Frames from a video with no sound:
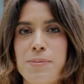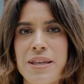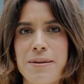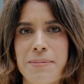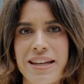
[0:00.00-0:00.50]
of
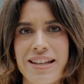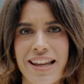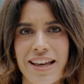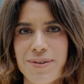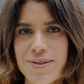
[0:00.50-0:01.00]
speaking many
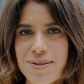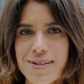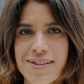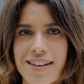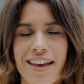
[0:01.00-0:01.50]

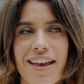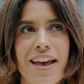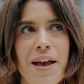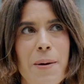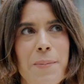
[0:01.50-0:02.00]
languages
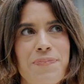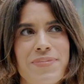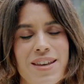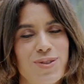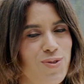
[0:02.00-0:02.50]
um,
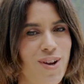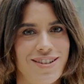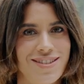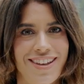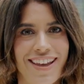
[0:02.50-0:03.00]
is
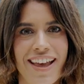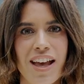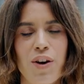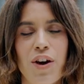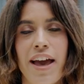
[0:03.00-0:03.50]
great.
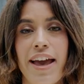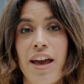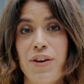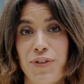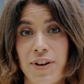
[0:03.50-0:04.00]

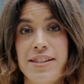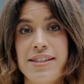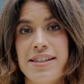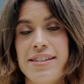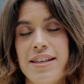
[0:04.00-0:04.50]
Uh, for
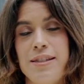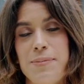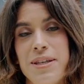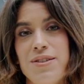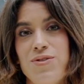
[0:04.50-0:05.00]
instance, I
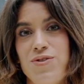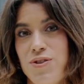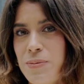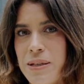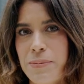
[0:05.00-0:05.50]
speak
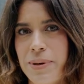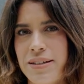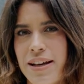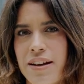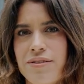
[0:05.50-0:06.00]
German,
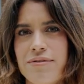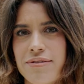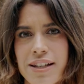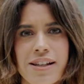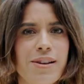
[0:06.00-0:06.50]
but I
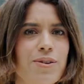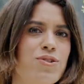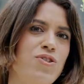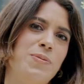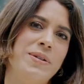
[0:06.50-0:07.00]
don't really
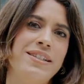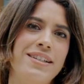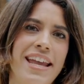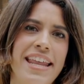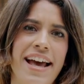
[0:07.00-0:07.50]
look German,
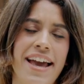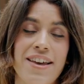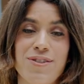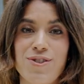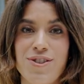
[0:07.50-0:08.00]
and
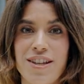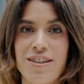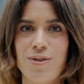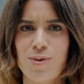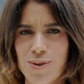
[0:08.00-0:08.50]
I
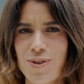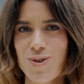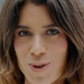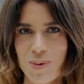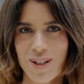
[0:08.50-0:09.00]
understand also the
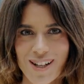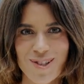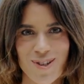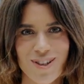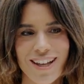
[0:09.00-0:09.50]
German
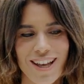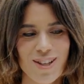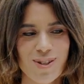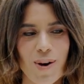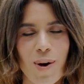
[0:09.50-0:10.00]
culture.
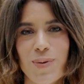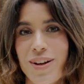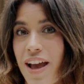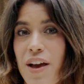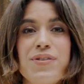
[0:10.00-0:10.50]
So
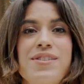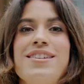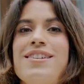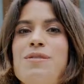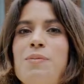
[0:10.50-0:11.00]
when I've
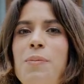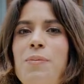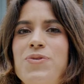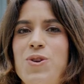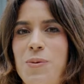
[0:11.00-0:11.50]
seen
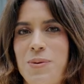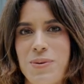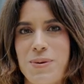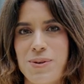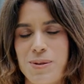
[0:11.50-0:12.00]

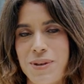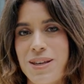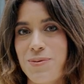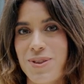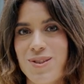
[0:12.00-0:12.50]
German people
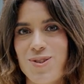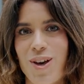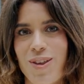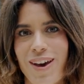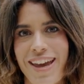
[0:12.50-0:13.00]
speaking with each
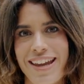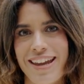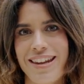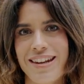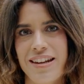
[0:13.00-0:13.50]
other,
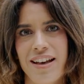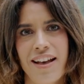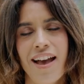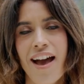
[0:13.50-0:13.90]
and uh,